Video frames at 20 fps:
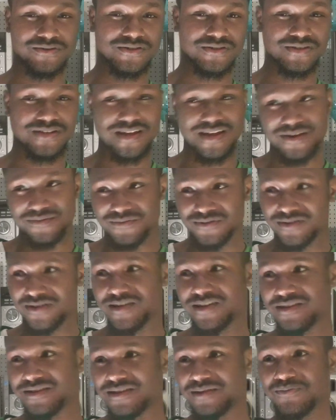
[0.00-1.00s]
just everything
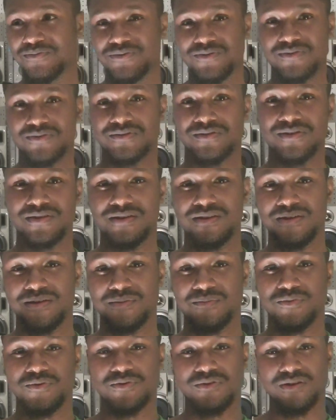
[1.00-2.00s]
that they pulled
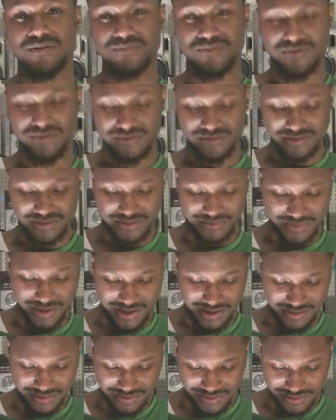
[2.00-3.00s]
off during this
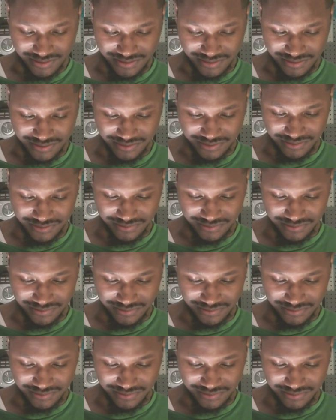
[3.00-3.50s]
match. And